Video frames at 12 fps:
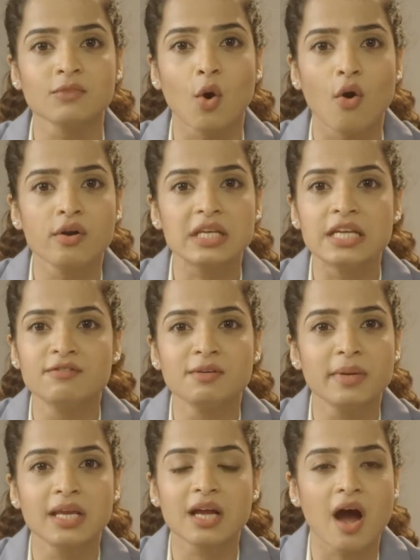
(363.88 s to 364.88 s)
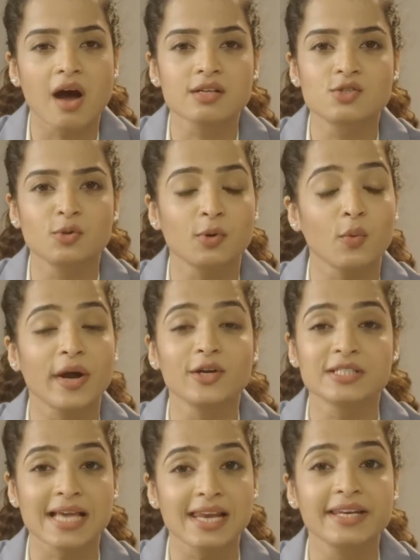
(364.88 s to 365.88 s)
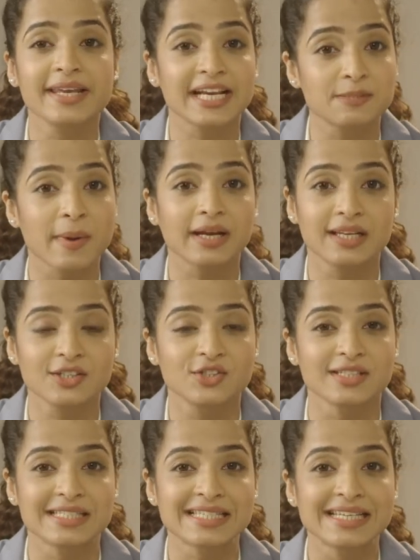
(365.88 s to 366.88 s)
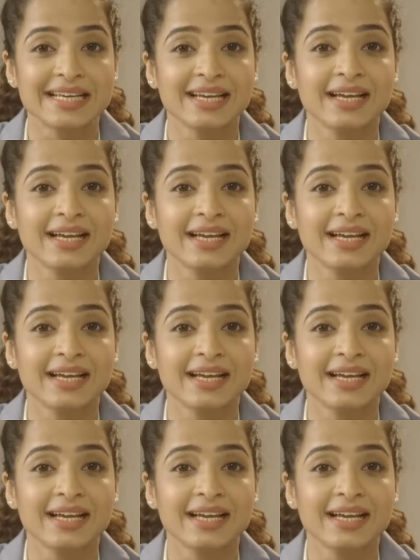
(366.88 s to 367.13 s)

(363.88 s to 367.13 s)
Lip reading: or even being asked to provide your salary expectations.